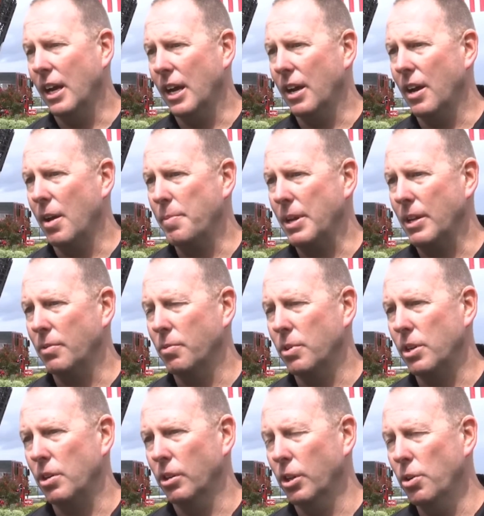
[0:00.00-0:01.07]
Uh, I
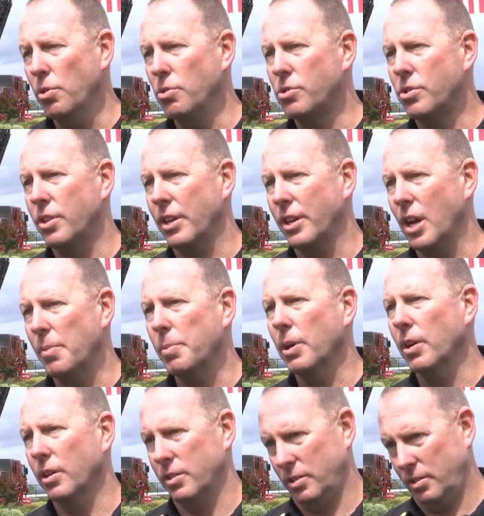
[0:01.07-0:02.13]
mean, when you lose the
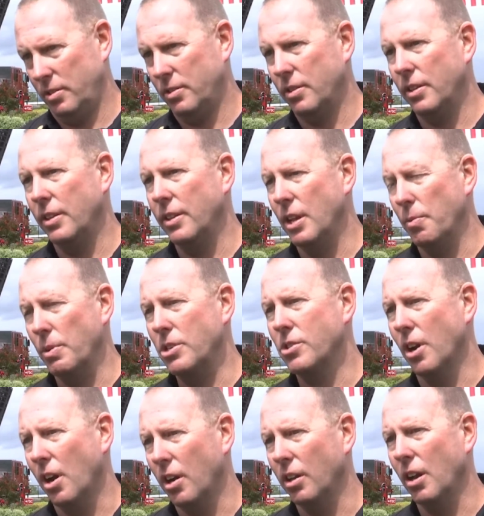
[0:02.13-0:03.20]
number that we
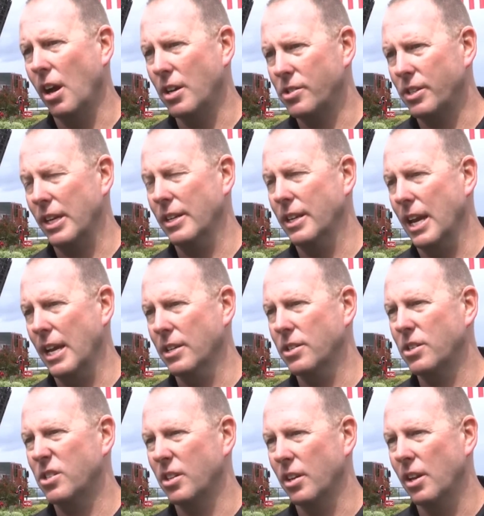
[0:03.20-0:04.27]
saw lost that day,
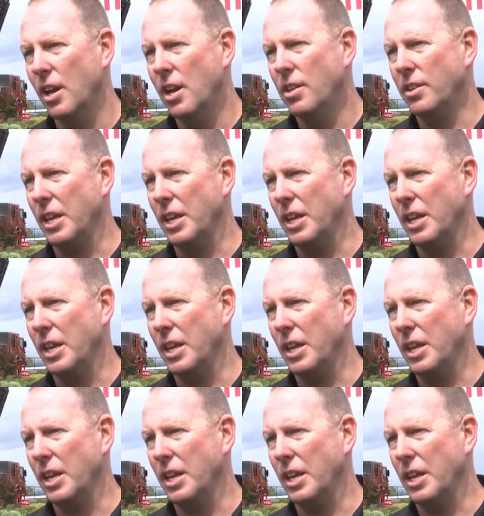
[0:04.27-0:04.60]
and just the,